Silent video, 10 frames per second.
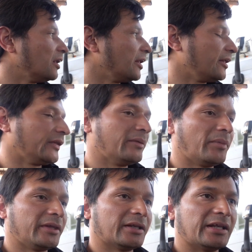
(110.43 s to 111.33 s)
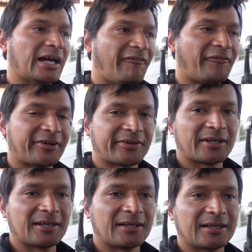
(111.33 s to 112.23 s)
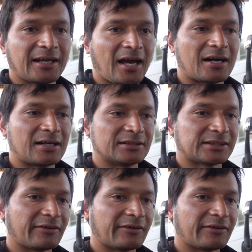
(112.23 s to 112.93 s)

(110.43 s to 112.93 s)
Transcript: And immediately after the uh,